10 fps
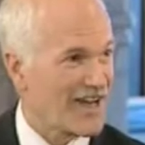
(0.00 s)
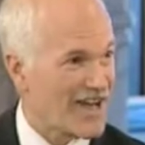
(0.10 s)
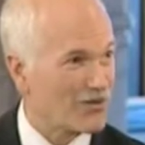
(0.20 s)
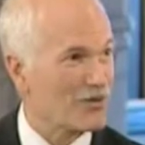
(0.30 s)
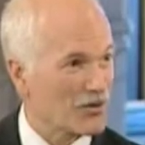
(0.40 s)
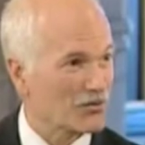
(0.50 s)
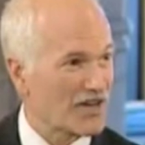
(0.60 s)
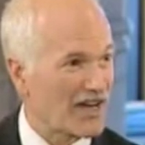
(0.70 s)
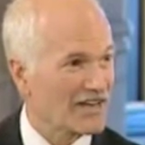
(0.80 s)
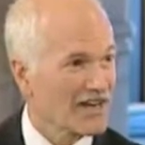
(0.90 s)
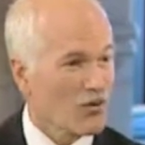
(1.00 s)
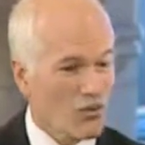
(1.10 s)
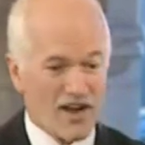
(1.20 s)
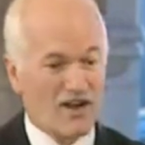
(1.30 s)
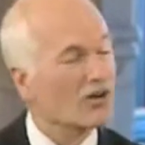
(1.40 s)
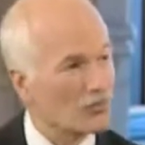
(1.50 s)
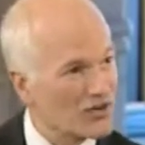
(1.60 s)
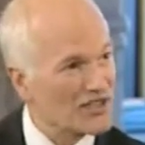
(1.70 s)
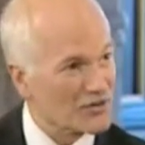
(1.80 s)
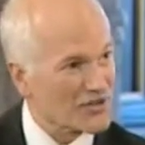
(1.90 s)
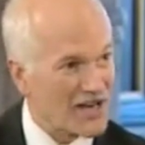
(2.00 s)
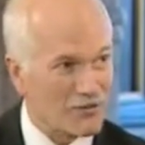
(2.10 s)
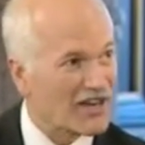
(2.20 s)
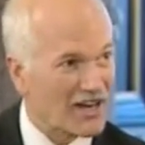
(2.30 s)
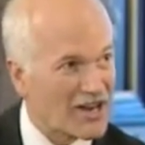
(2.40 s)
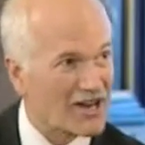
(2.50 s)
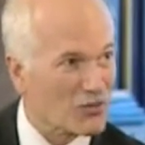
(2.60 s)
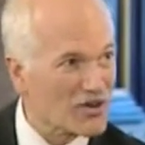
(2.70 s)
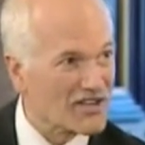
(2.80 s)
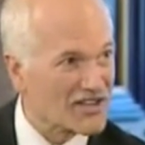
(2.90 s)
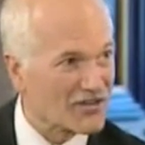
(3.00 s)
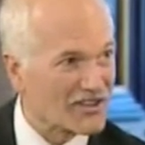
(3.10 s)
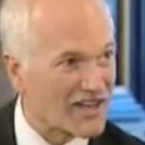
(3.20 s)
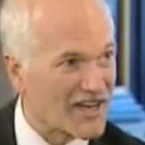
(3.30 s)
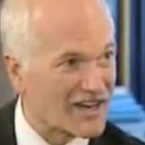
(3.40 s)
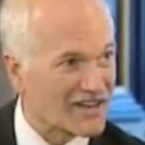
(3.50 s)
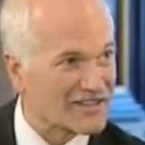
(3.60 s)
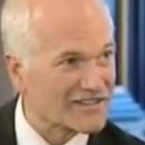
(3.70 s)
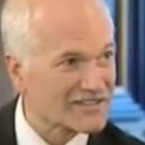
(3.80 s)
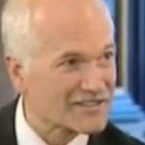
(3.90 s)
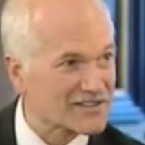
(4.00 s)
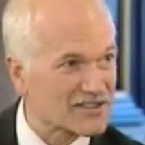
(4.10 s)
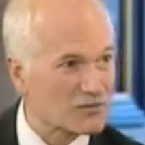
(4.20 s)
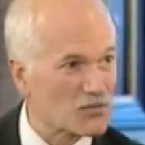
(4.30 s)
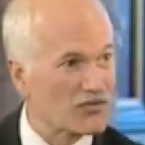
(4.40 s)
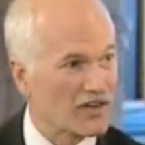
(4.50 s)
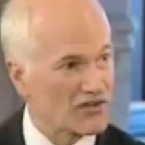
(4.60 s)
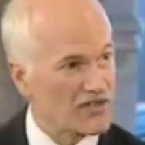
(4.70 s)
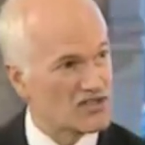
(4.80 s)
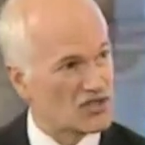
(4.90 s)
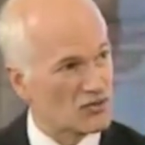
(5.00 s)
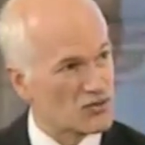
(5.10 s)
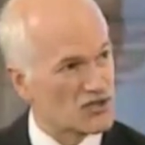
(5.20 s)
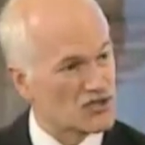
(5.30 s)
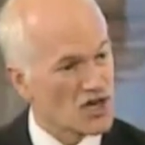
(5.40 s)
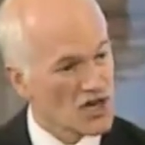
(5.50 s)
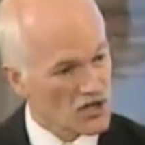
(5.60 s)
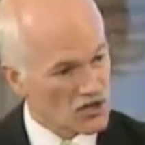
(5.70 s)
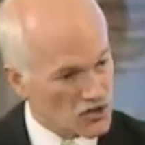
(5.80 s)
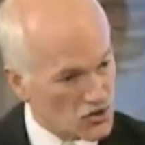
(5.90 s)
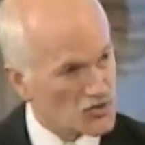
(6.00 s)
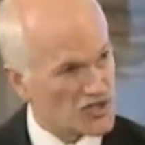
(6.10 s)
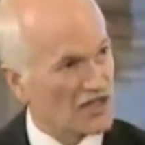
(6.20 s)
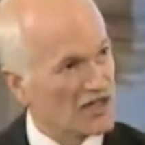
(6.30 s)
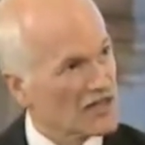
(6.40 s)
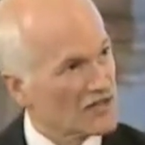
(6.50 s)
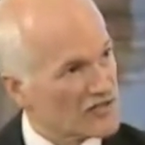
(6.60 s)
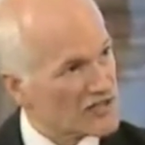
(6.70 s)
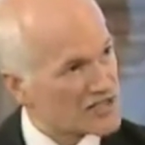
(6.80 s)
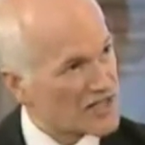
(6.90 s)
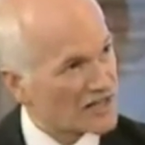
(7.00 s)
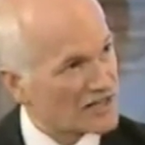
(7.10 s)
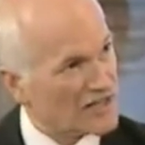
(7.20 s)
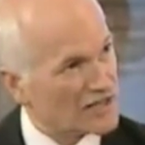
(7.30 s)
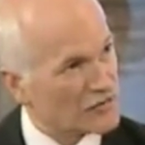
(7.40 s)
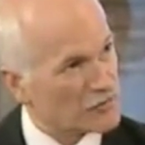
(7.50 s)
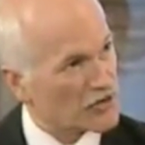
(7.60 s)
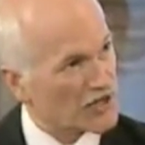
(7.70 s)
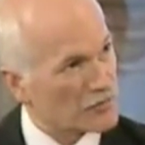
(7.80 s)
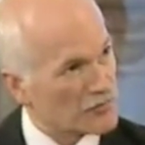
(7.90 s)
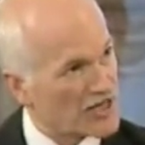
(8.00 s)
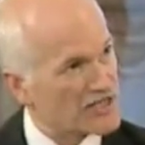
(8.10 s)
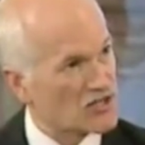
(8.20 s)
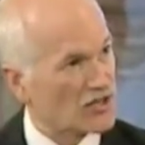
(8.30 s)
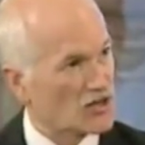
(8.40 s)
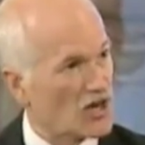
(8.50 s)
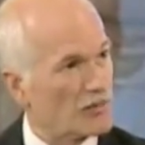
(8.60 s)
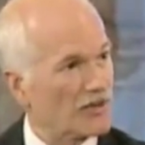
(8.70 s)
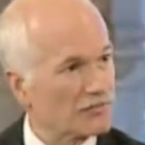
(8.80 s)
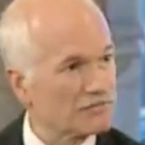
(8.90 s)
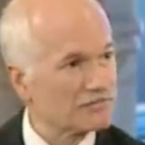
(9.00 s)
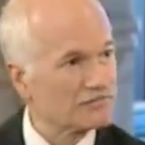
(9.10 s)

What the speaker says: How about that? Why aren't we doing that? We got a lot of wind here in Canada. Let's get moving on these solutions using this technique for putting a price on carbon.